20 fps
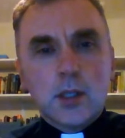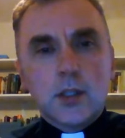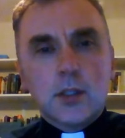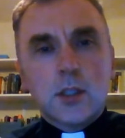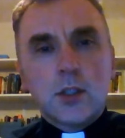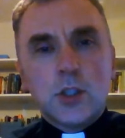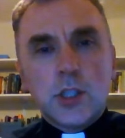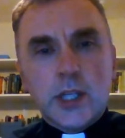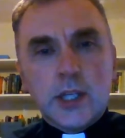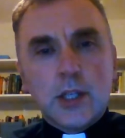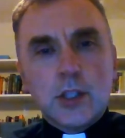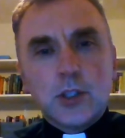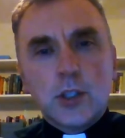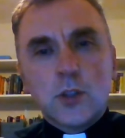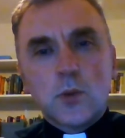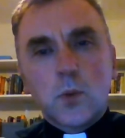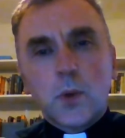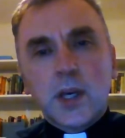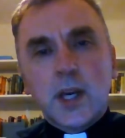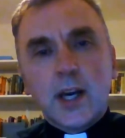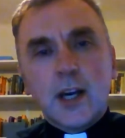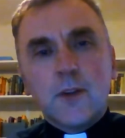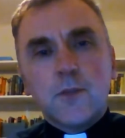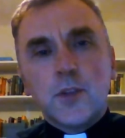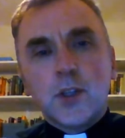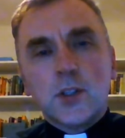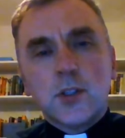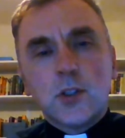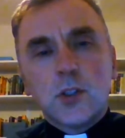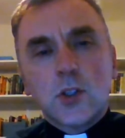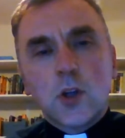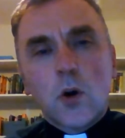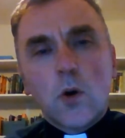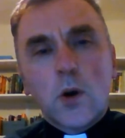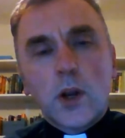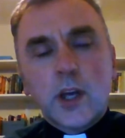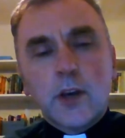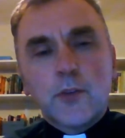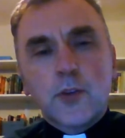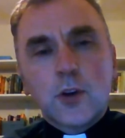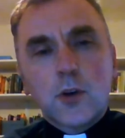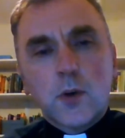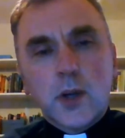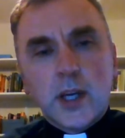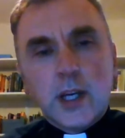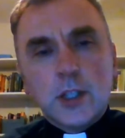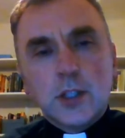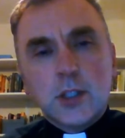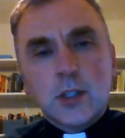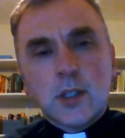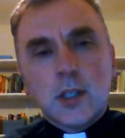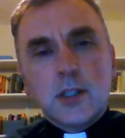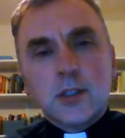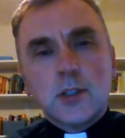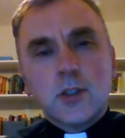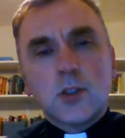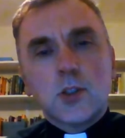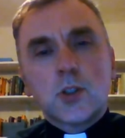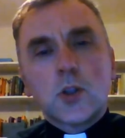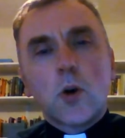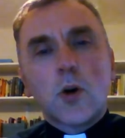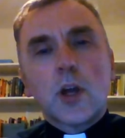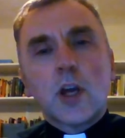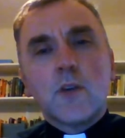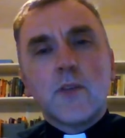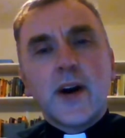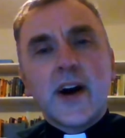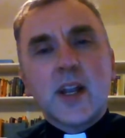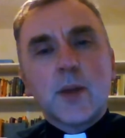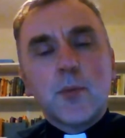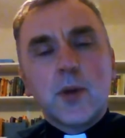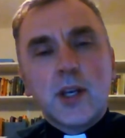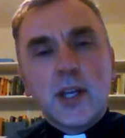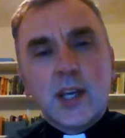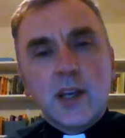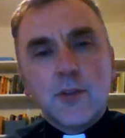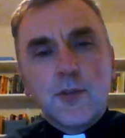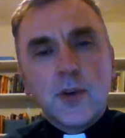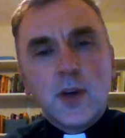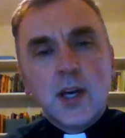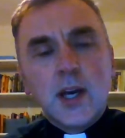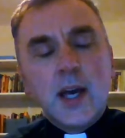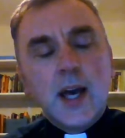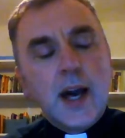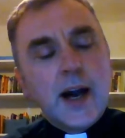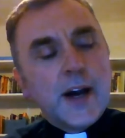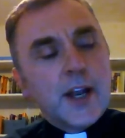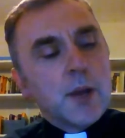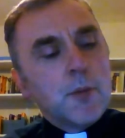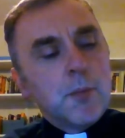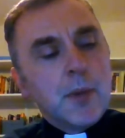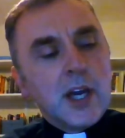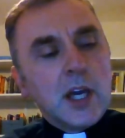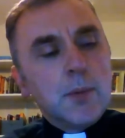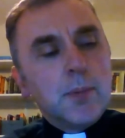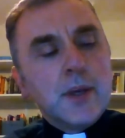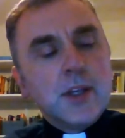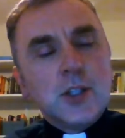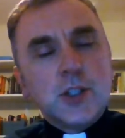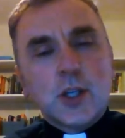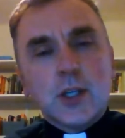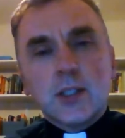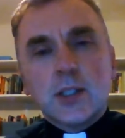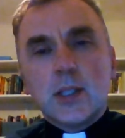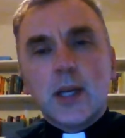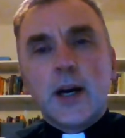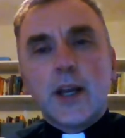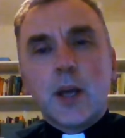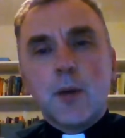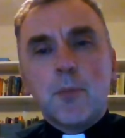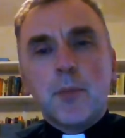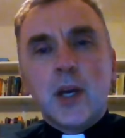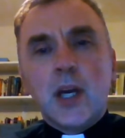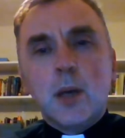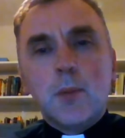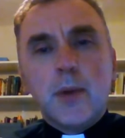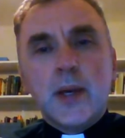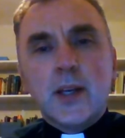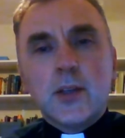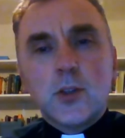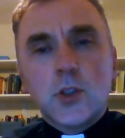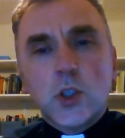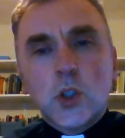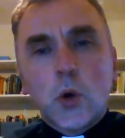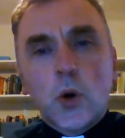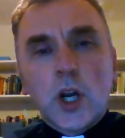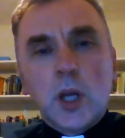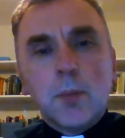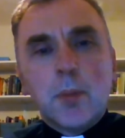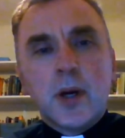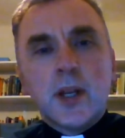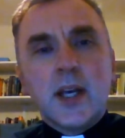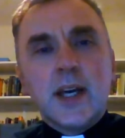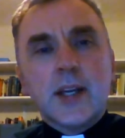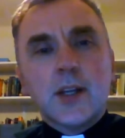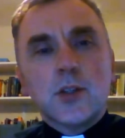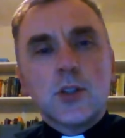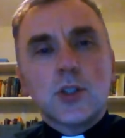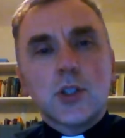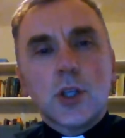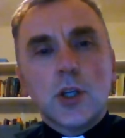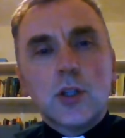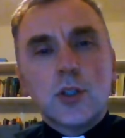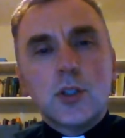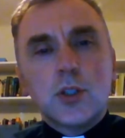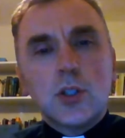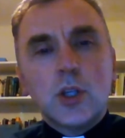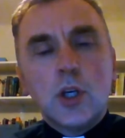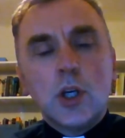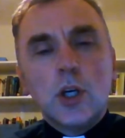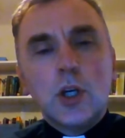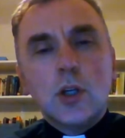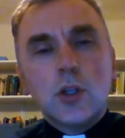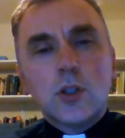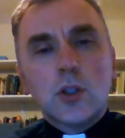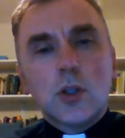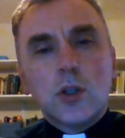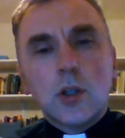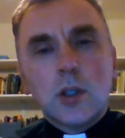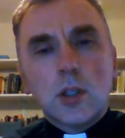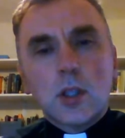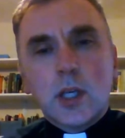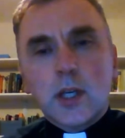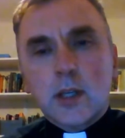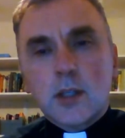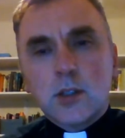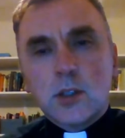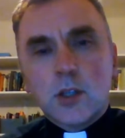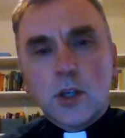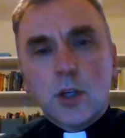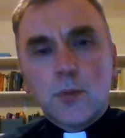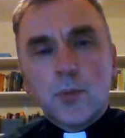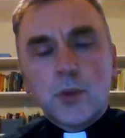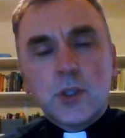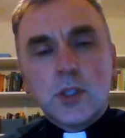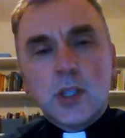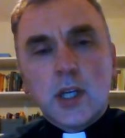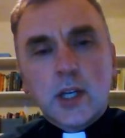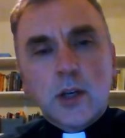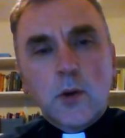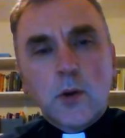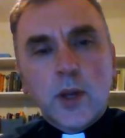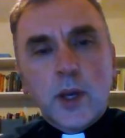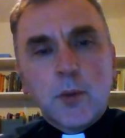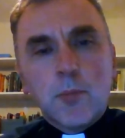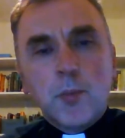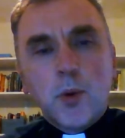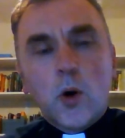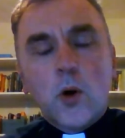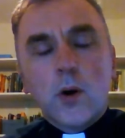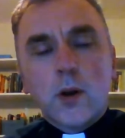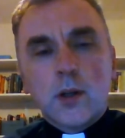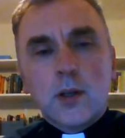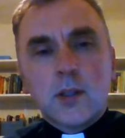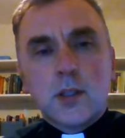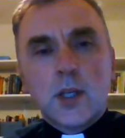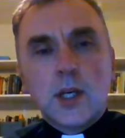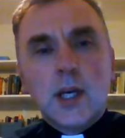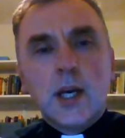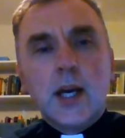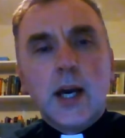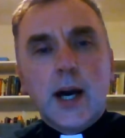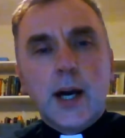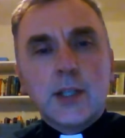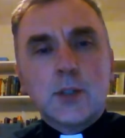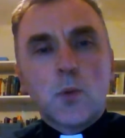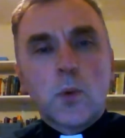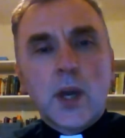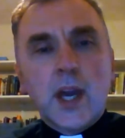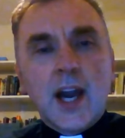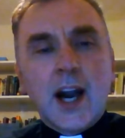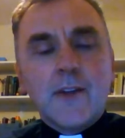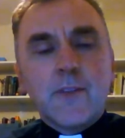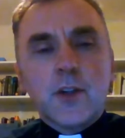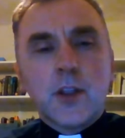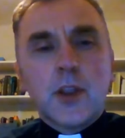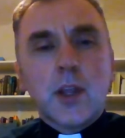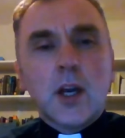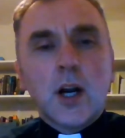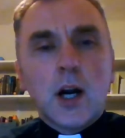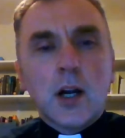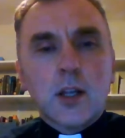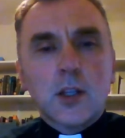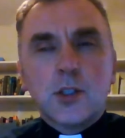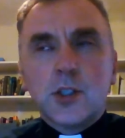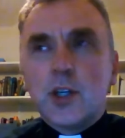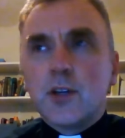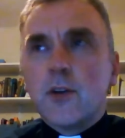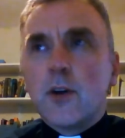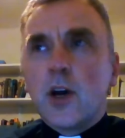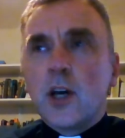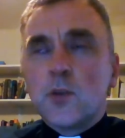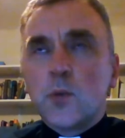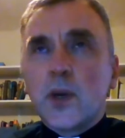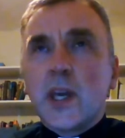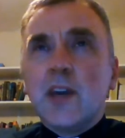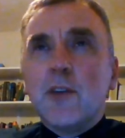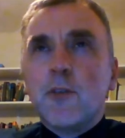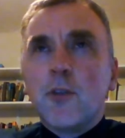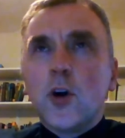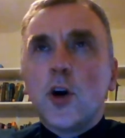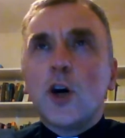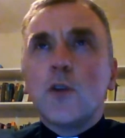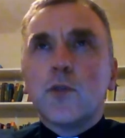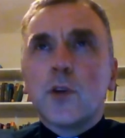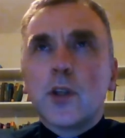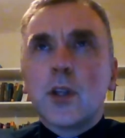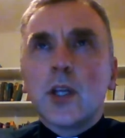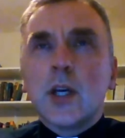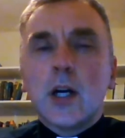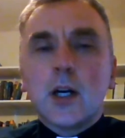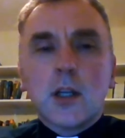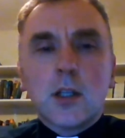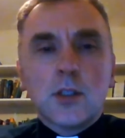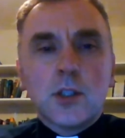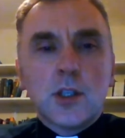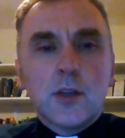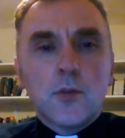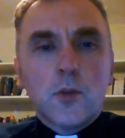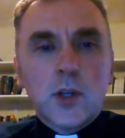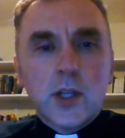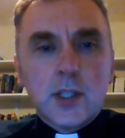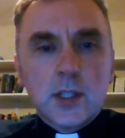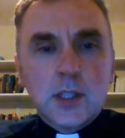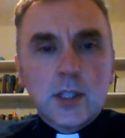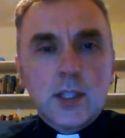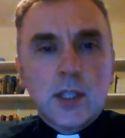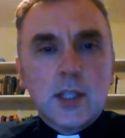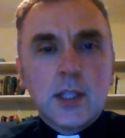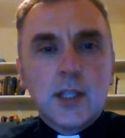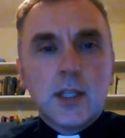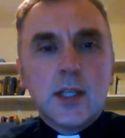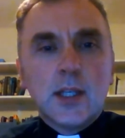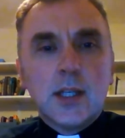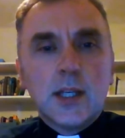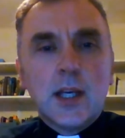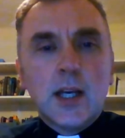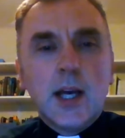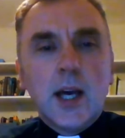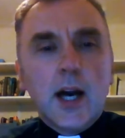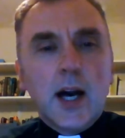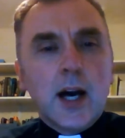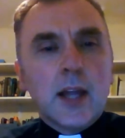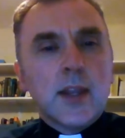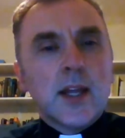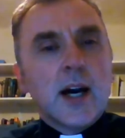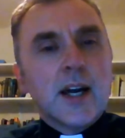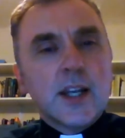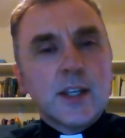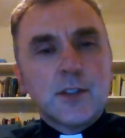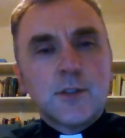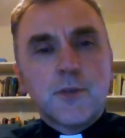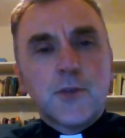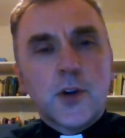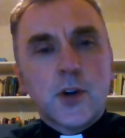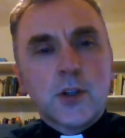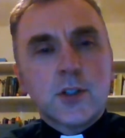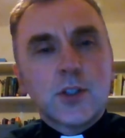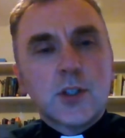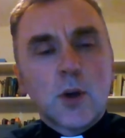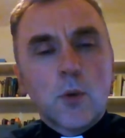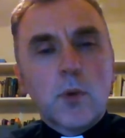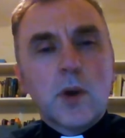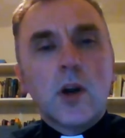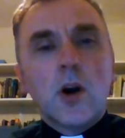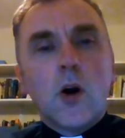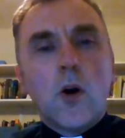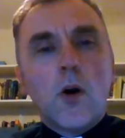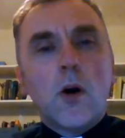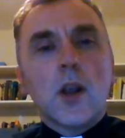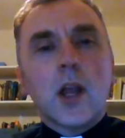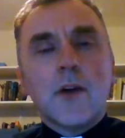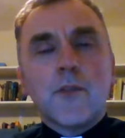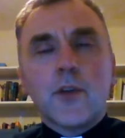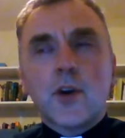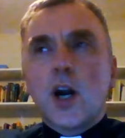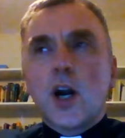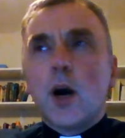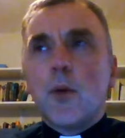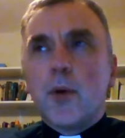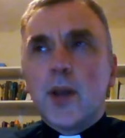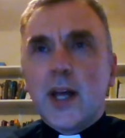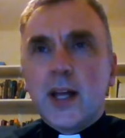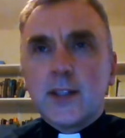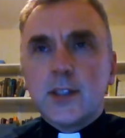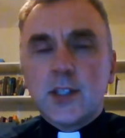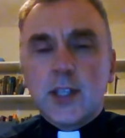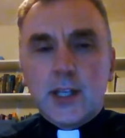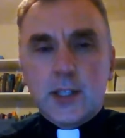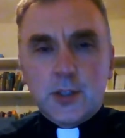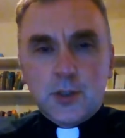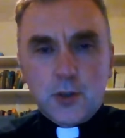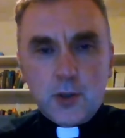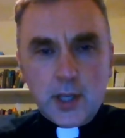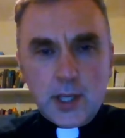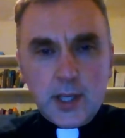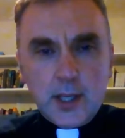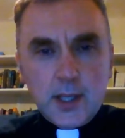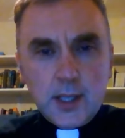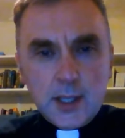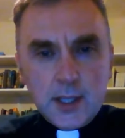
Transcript: Because in Genesis we have this story of creation, and it's a story of Adam and Eve. And it may be just that, it may be a story, but it asserts two things that are particularly important as we have a theology, or as we evolve a theology of race. And that is, first, that we all common ancestry.